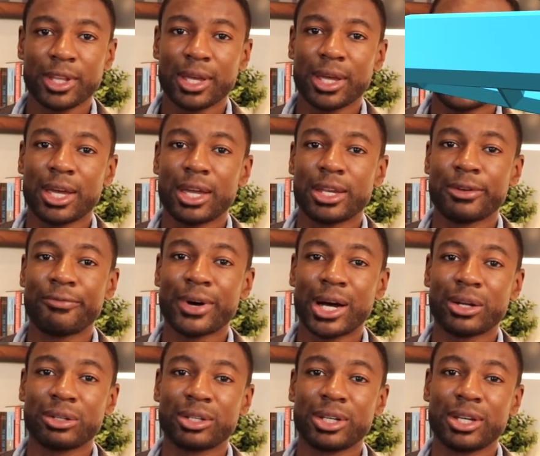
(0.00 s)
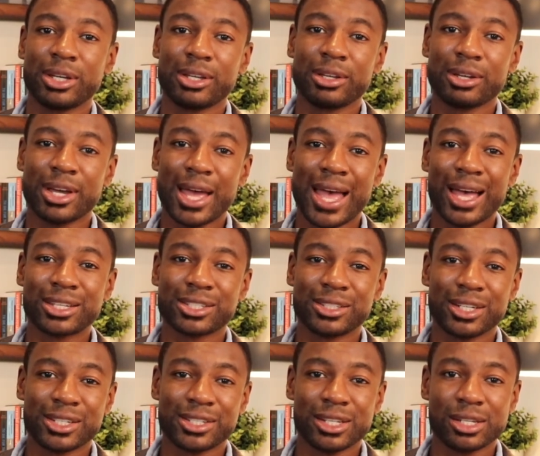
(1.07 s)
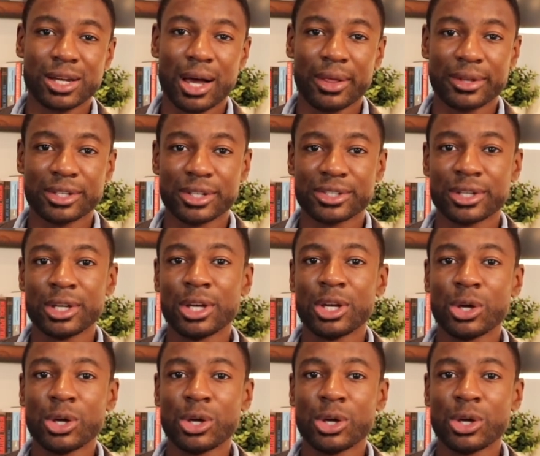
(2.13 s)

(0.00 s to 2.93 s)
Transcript: And finally, Ask an Anesthesiologist,